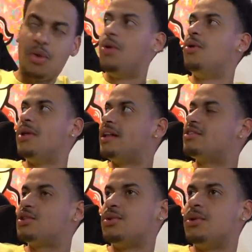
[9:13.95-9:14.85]
oh
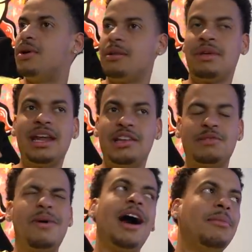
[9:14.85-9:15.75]
that's cool and I'm getting
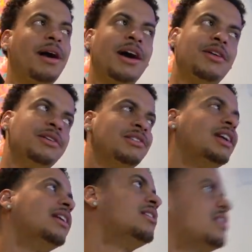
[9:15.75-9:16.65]
inspired by others and it